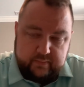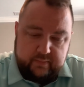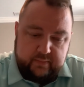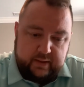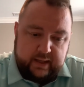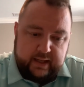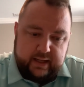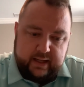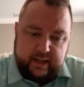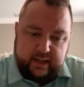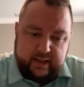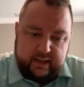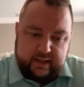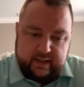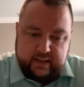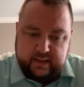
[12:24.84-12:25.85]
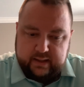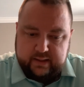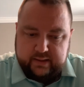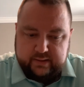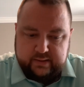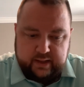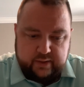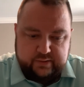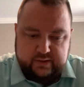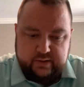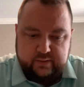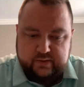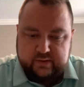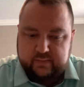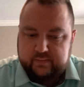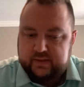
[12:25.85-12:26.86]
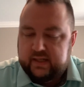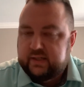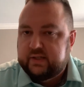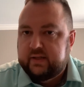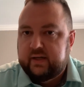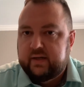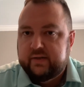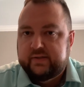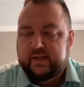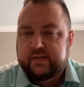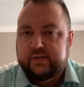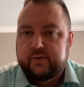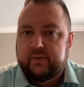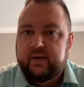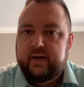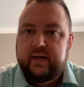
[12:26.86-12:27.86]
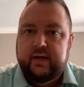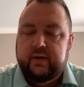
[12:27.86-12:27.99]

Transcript: and he, he goes to do some teaching there in Caesarea,